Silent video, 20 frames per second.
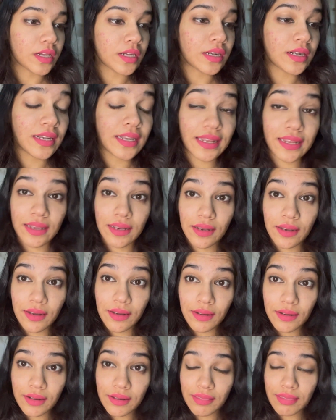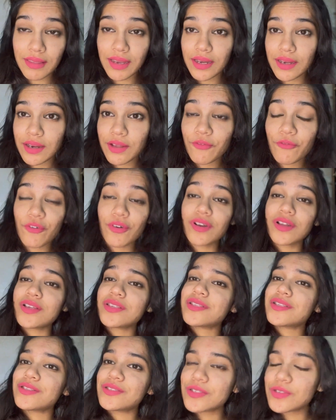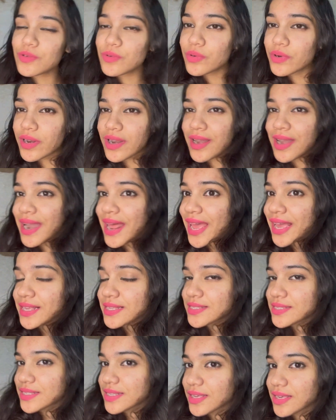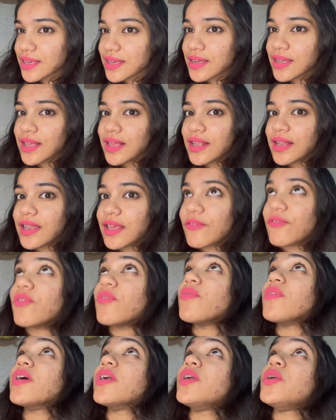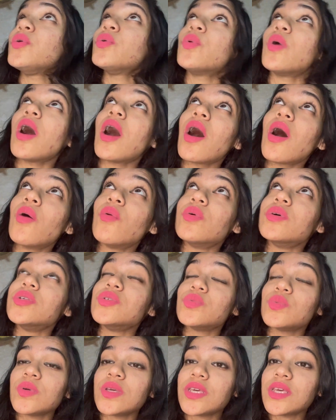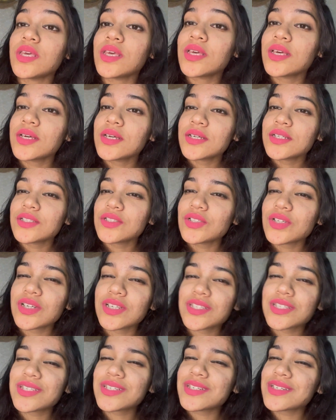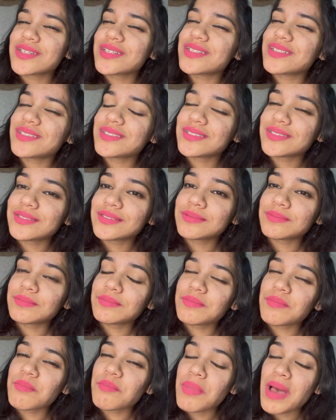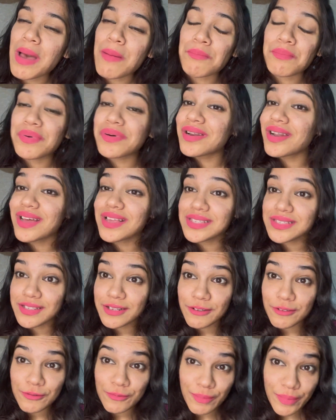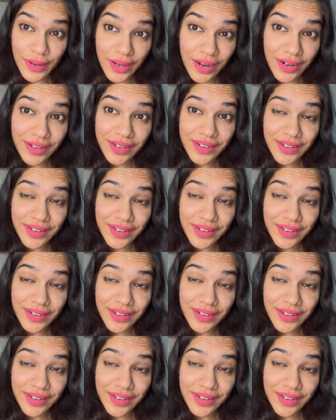tell that for us it's so relaxing. Like for 1-2 hours we just pamper ourselves, but